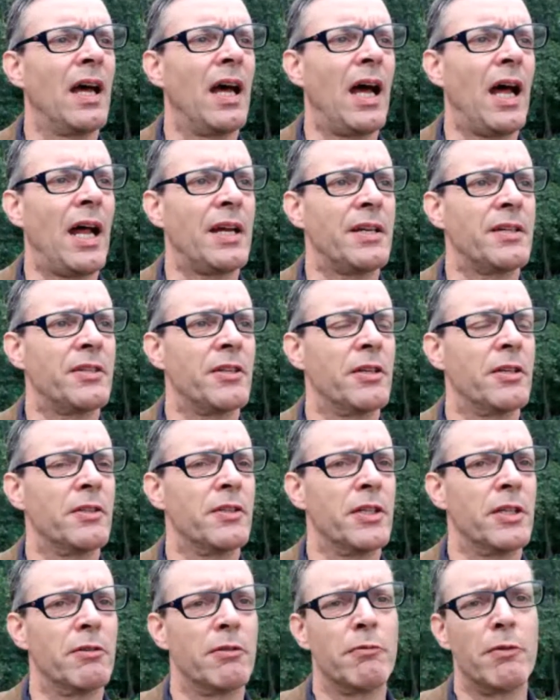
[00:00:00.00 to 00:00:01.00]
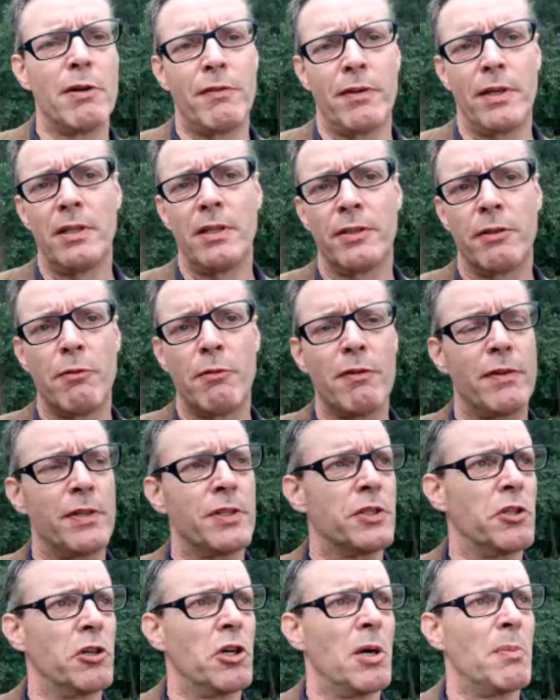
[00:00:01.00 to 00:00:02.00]
And the river
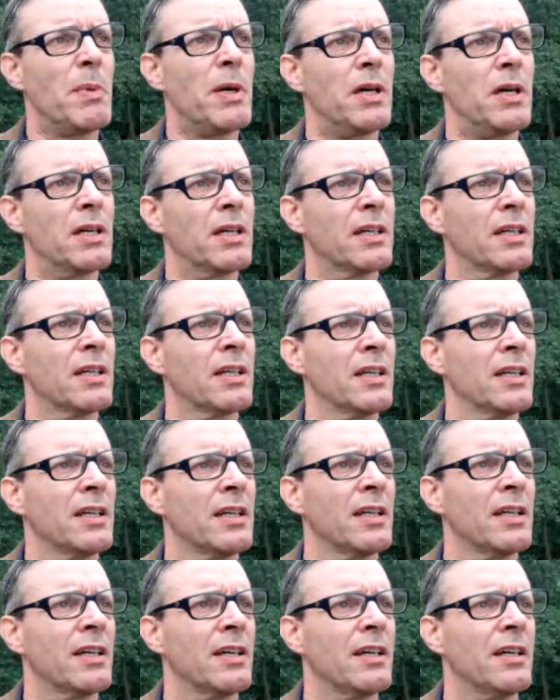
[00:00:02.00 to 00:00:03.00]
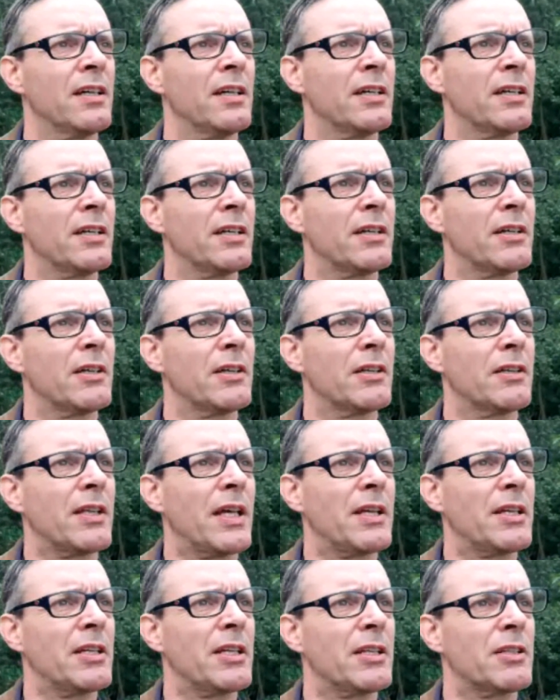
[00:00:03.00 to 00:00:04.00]
Derme,
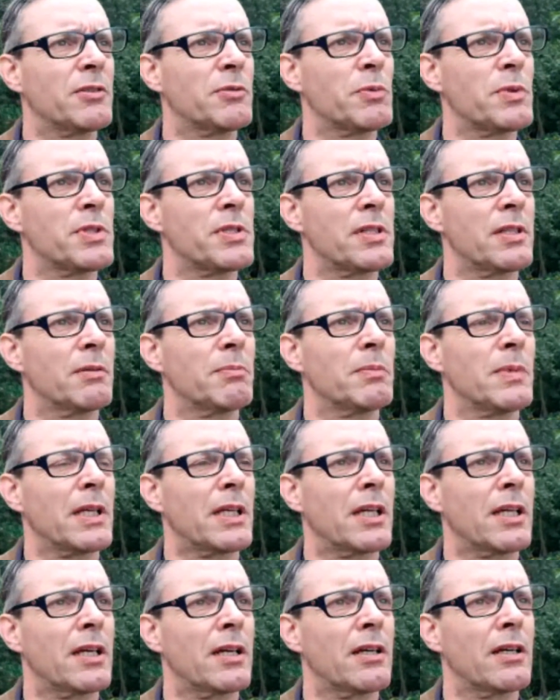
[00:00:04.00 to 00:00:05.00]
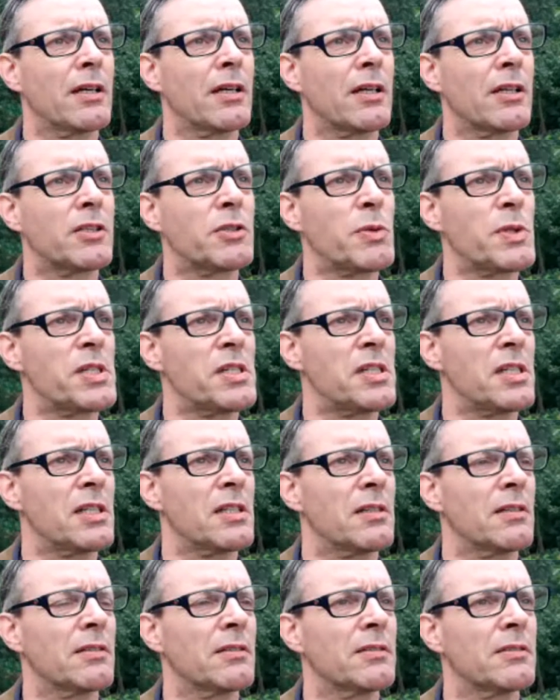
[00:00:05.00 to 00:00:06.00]
then it was making a
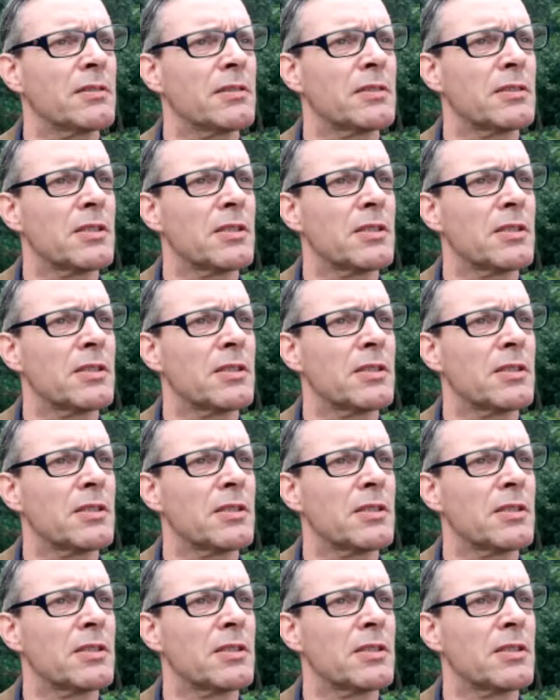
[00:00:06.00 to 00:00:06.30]
twisting